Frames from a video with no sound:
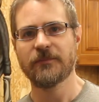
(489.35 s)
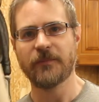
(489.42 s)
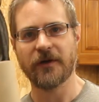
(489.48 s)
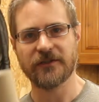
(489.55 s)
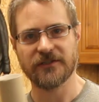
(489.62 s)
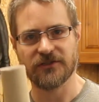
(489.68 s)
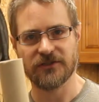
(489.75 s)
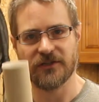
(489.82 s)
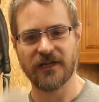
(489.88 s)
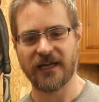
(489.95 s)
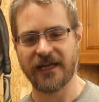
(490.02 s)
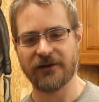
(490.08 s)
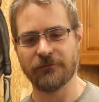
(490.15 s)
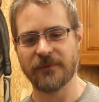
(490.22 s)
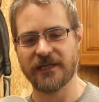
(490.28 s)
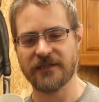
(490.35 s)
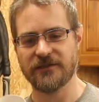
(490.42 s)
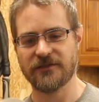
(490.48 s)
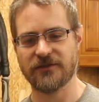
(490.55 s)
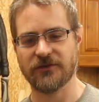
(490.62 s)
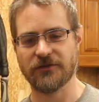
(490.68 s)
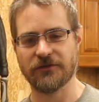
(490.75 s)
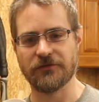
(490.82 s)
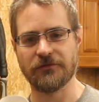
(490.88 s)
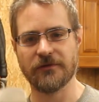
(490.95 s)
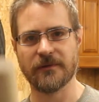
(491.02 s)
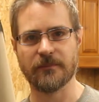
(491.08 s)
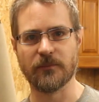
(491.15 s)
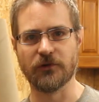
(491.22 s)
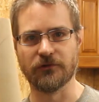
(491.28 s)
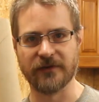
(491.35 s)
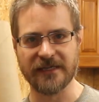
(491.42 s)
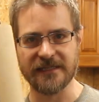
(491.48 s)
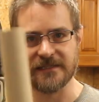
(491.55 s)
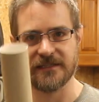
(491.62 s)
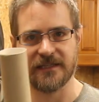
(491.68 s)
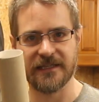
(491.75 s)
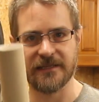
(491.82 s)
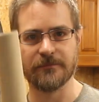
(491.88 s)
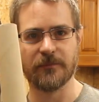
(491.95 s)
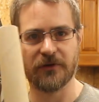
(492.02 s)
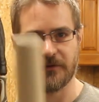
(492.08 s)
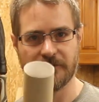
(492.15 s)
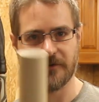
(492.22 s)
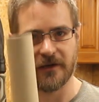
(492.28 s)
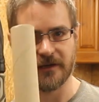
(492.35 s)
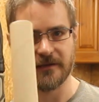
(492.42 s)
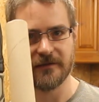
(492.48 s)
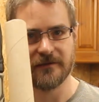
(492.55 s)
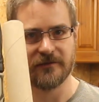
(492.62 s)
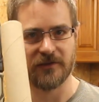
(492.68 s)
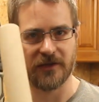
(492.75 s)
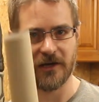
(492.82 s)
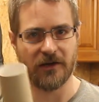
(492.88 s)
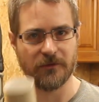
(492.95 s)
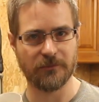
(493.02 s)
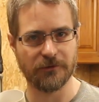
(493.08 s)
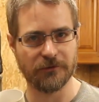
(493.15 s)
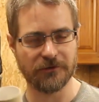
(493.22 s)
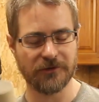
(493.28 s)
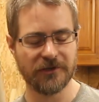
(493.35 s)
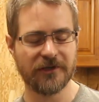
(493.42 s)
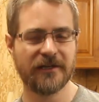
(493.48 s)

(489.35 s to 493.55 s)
but it should allow me to more easily modify the cardboard